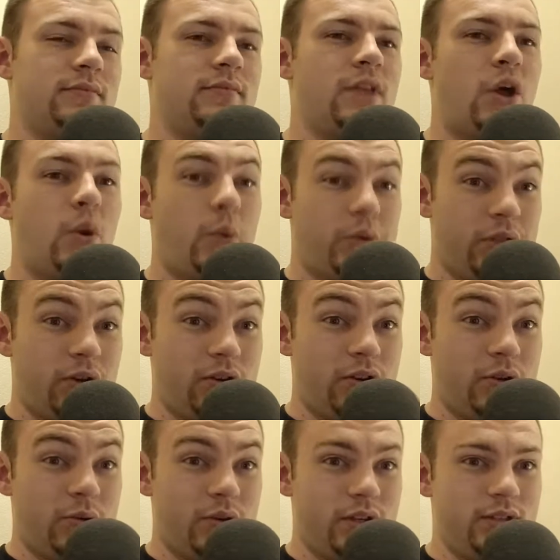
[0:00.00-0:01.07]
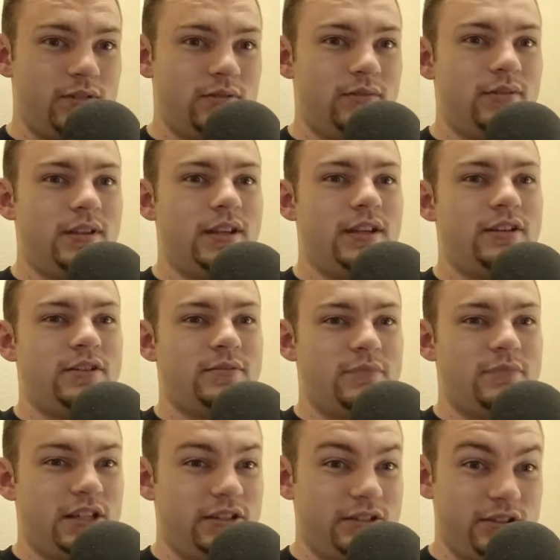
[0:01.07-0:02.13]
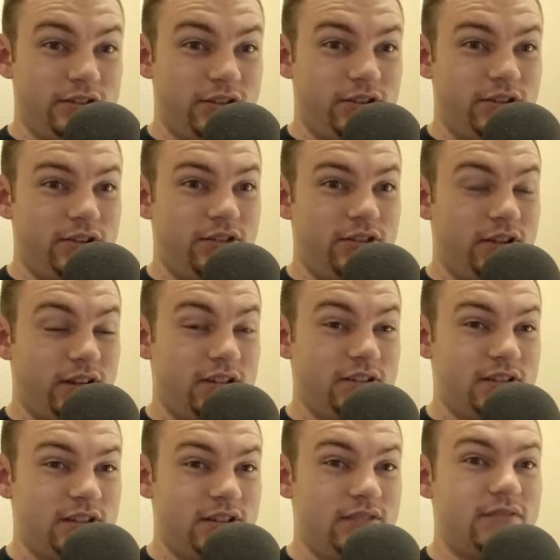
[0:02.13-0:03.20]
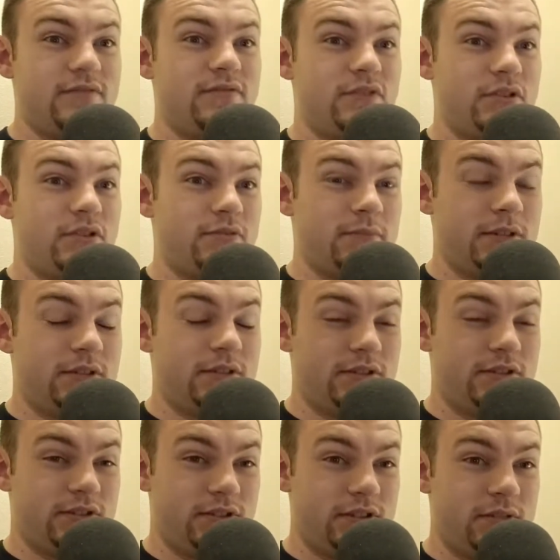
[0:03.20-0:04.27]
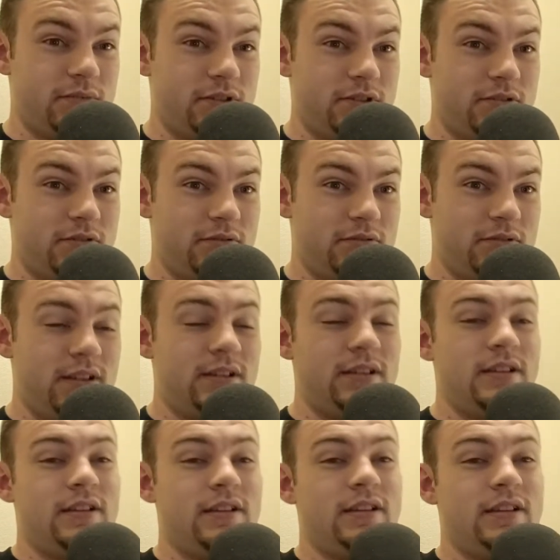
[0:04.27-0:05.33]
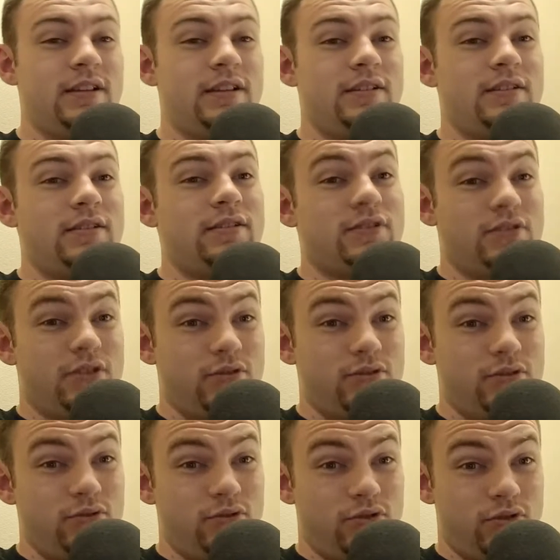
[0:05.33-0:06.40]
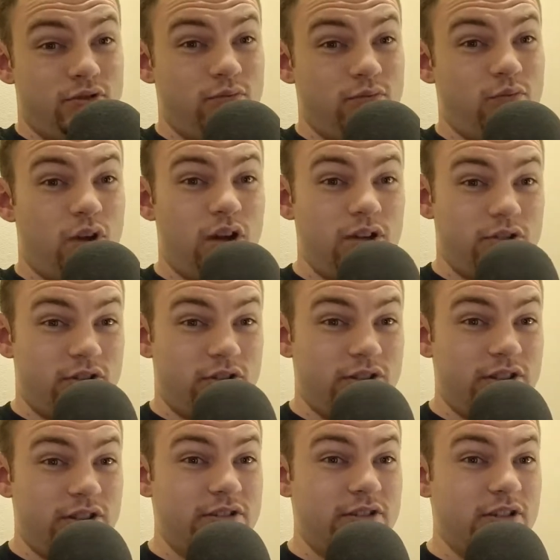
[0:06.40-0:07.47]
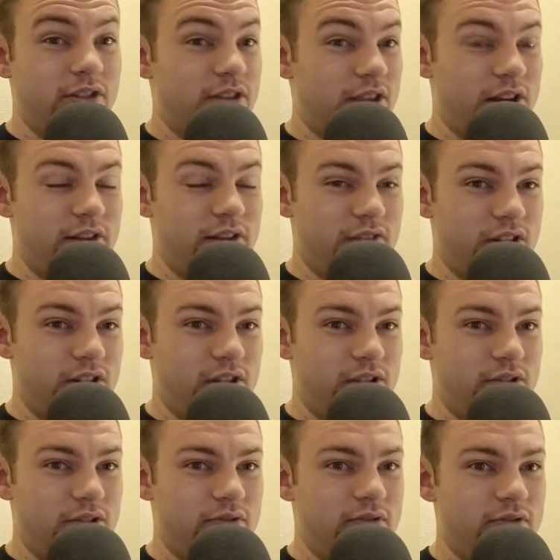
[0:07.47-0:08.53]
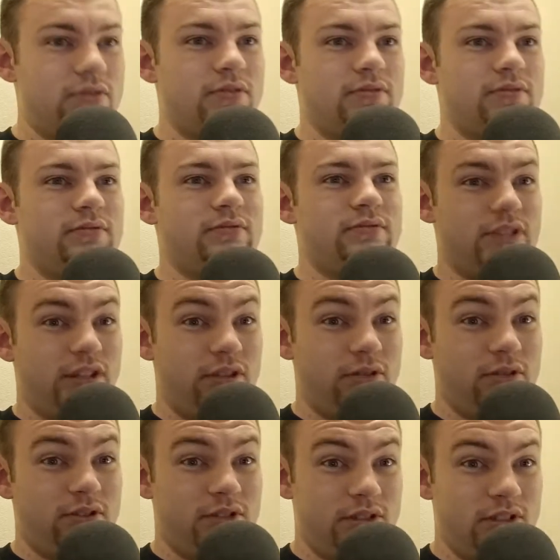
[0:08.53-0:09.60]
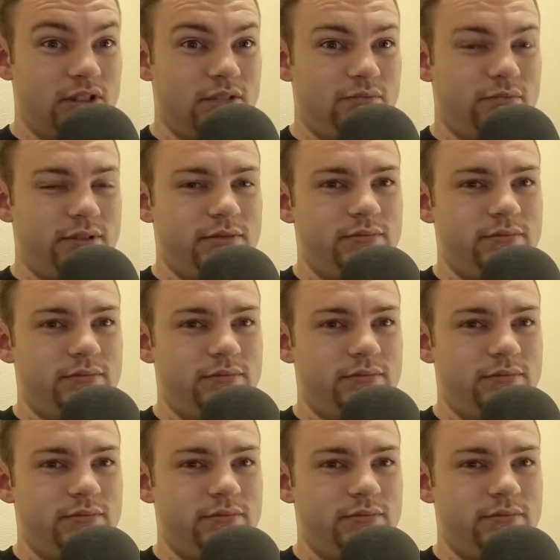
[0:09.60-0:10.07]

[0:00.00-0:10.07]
know what they're doing and make good content for you to be able to sleep to. So you should watch and listen to their videos to go to sleep.